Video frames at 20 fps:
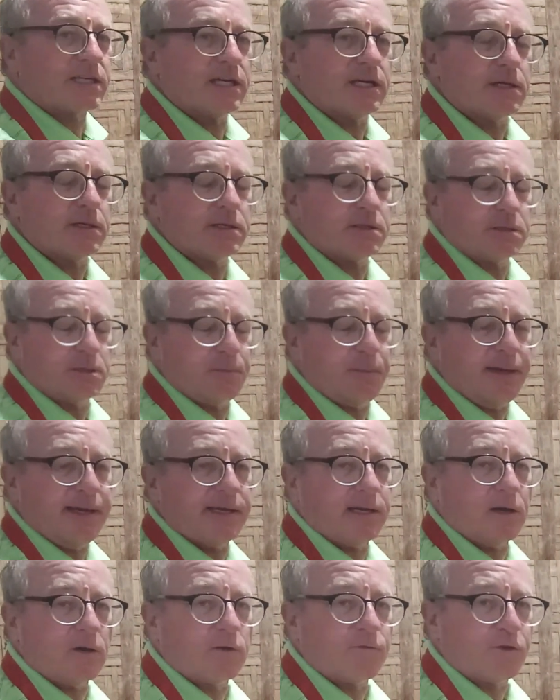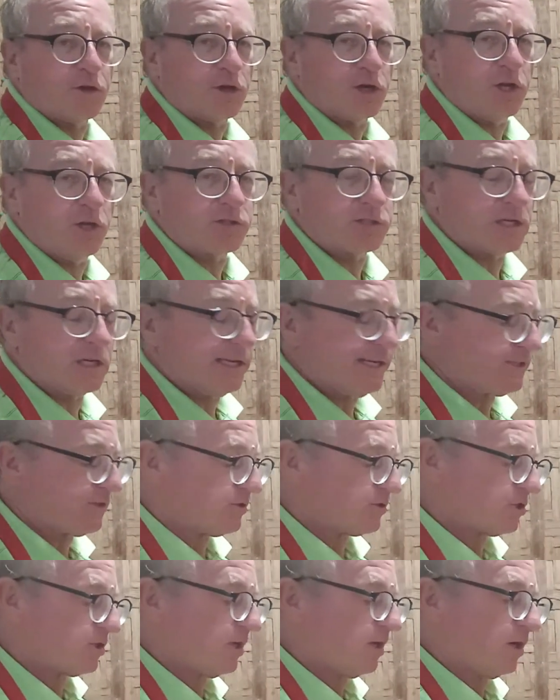going to depend on if you're using
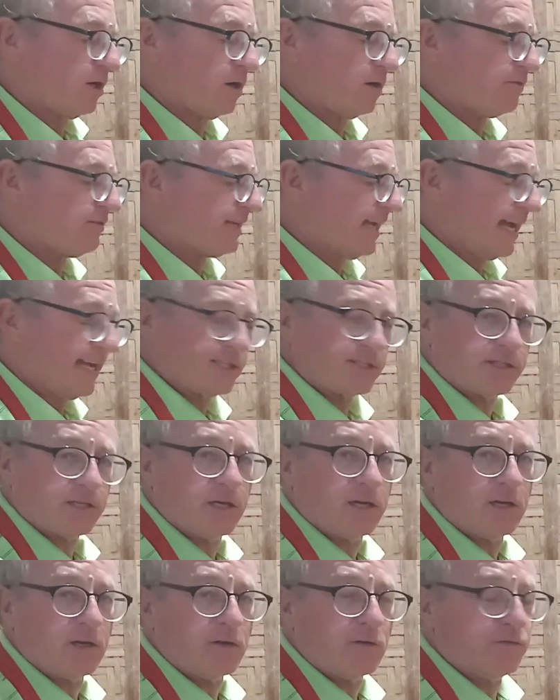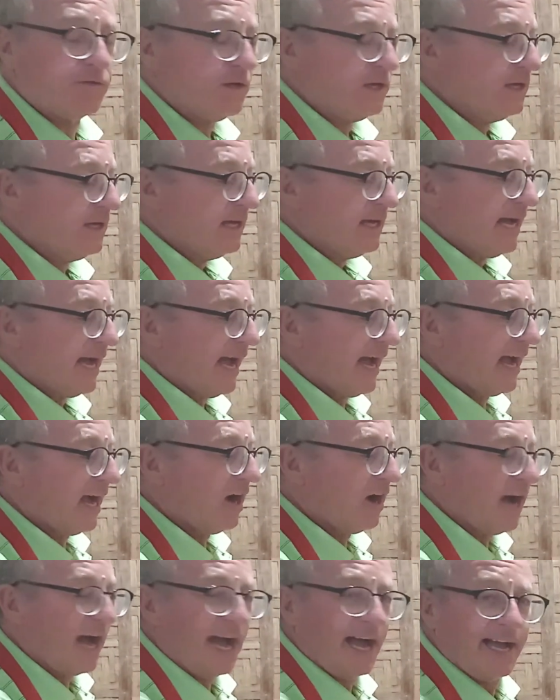electric stove, gas stove,
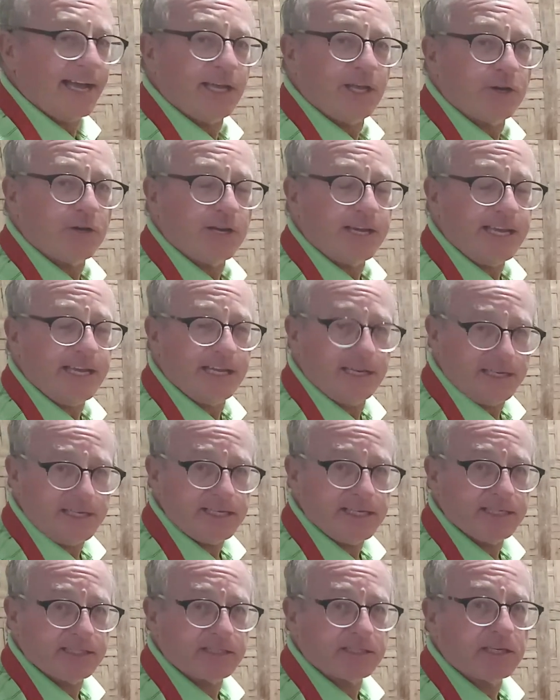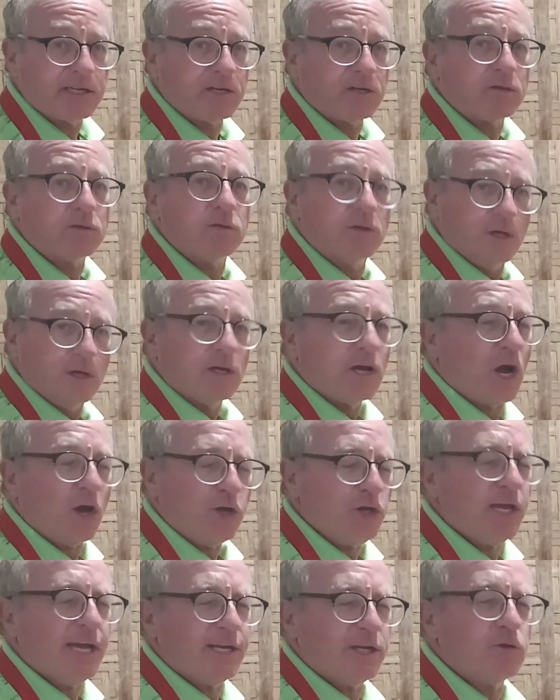how high your heat is. So all
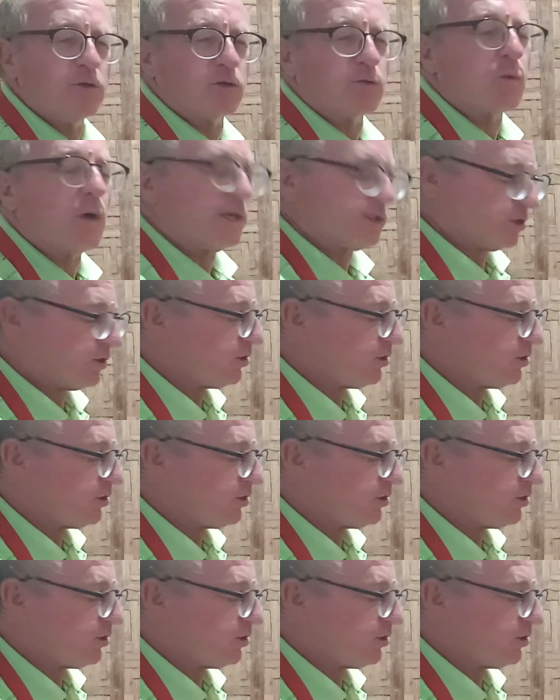you got to do is watch